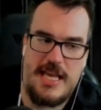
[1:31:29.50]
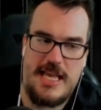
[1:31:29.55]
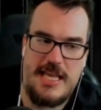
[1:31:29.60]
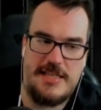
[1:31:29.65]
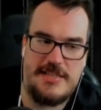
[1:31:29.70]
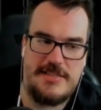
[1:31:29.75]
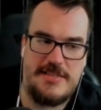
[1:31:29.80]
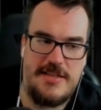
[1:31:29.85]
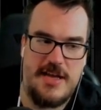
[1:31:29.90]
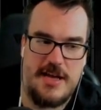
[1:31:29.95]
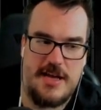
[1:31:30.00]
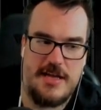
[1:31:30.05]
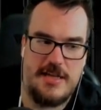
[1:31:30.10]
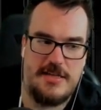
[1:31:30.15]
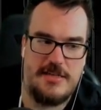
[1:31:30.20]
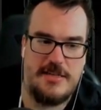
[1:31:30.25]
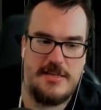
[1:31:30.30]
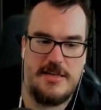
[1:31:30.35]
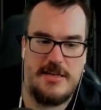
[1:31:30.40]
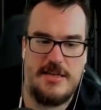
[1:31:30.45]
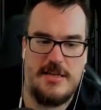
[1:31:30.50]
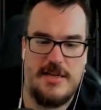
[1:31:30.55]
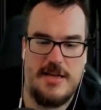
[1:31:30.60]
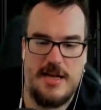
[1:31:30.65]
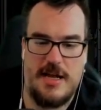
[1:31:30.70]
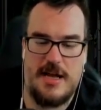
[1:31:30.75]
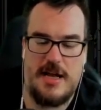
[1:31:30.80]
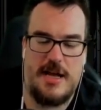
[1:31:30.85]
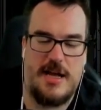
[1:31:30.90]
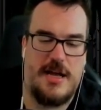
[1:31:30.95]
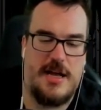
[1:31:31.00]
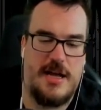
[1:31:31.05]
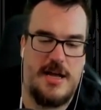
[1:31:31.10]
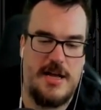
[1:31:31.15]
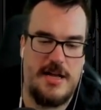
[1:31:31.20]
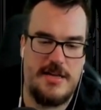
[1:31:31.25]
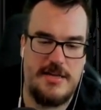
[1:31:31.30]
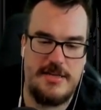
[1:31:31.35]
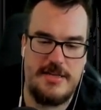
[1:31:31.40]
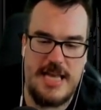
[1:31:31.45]
he's done
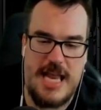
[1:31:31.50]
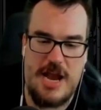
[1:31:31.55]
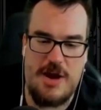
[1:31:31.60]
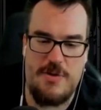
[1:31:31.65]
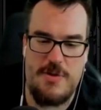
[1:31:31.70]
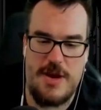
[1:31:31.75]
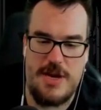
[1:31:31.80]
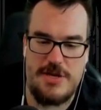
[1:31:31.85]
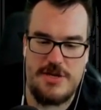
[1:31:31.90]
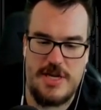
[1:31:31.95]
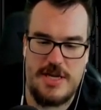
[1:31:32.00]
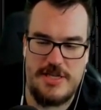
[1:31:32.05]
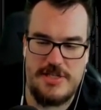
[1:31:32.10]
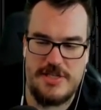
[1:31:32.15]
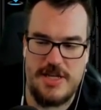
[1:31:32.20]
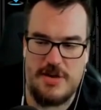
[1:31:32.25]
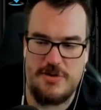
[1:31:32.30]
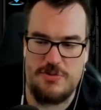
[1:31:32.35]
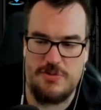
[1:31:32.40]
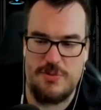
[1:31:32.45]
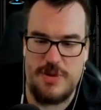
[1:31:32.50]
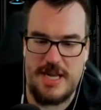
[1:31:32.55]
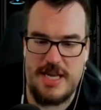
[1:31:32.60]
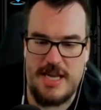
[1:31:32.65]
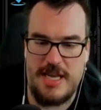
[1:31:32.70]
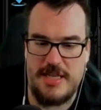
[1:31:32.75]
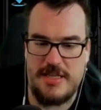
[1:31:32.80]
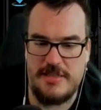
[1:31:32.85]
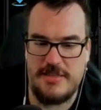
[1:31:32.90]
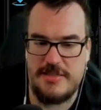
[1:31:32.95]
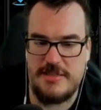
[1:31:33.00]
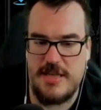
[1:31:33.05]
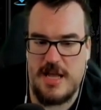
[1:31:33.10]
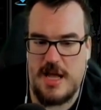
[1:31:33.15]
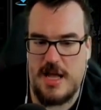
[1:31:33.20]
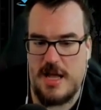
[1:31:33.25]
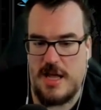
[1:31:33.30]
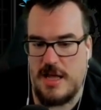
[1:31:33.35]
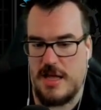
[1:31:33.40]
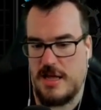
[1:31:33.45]
uh narration. He's done readings
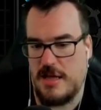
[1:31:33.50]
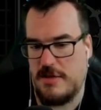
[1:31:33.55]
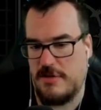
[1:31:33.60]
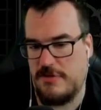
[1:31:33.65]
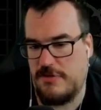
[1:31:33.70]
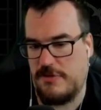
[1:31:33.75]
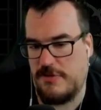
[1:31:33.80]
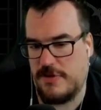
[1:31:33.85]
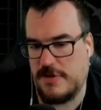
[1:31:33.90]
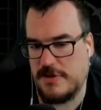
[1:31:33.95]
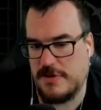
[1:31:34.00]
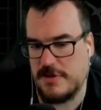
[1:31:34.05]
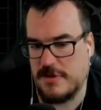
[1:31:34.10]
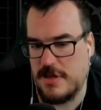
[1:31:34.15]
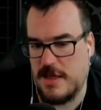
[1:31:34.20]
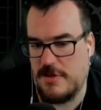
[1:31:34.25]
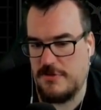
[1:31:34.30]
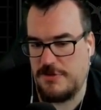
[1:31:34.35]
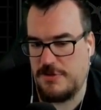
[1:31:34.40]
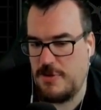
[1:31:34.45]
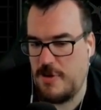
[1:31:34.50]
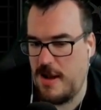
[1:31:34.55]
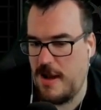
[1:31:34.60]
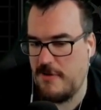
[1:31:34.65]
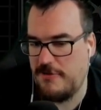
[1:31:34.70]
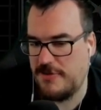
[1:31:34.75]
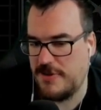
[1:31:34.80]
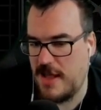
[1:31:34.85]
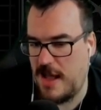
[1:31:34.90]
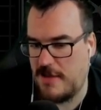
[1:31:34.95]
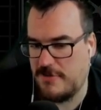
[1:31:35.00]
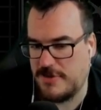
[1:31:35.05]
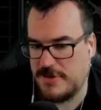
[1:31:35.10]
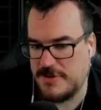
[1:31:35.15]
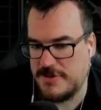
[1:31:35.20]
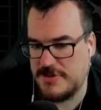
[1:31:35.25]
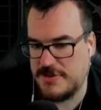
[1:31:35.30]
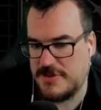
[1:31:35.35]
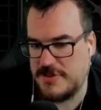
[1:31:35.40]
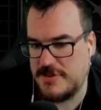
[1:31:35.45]
of Lovecraft
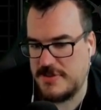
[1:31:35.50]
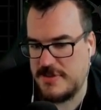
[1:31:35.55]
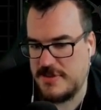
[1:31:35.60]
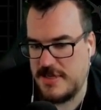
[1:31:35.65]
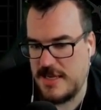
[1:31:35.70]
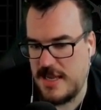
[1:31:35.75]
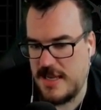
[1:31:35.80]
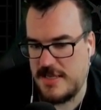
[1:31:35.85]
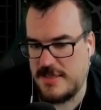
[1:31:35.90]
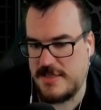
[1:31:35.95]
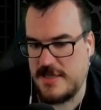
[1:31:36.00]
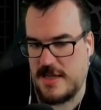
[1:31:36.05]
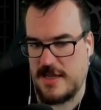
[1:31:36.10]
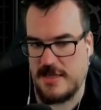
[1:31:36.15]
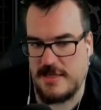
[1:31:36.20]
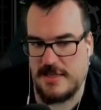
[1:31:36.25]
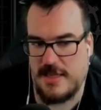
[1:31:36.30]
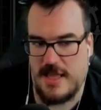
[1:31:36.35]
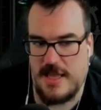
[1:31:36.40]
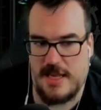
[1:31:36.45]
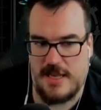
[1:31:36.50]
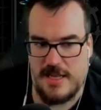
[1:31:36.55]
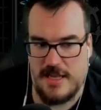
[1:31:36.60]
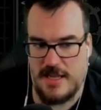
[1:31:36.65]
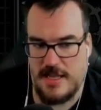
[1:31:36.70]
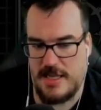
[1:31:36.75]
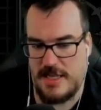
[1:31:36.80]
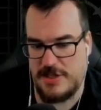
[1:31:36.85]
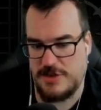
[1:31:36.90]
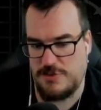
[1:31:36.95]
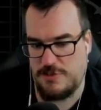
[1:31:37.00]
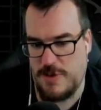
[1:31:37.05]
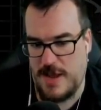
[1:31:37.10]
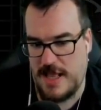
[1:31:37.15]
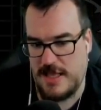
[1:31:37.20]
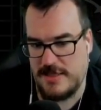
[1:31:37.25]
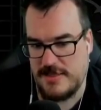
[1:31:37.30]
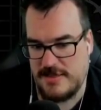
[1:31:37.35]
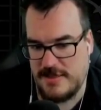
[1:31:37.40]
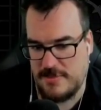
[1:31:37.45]
novels. He's done like uh, he's
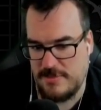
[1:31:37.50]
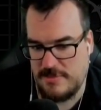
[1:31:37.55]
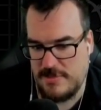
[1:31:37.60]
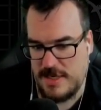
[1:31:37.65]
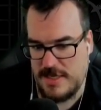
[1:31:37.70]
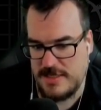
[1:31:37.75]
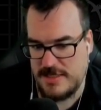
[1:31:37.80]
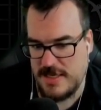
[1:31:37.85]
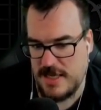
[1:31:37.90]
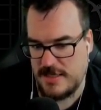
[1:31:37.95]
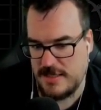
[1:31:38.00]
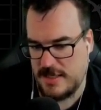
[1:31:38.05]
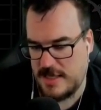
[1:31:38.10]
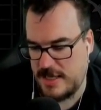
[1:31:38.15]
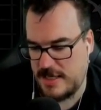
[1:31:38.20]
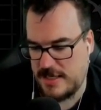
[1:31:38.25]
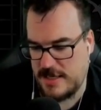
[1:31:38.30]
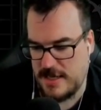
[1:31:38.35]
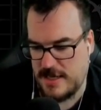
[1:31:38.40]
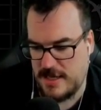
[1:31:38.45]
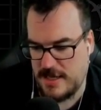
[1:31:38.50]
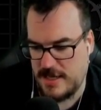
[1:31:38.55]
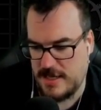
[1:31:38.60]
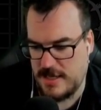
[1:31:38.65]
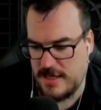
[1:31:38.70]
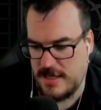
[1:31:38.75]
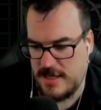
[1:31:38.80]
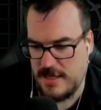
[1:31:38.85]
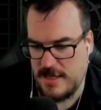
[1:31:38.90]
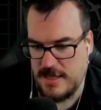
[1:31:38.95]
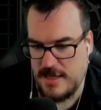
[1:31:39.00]
read some. He's done like uh,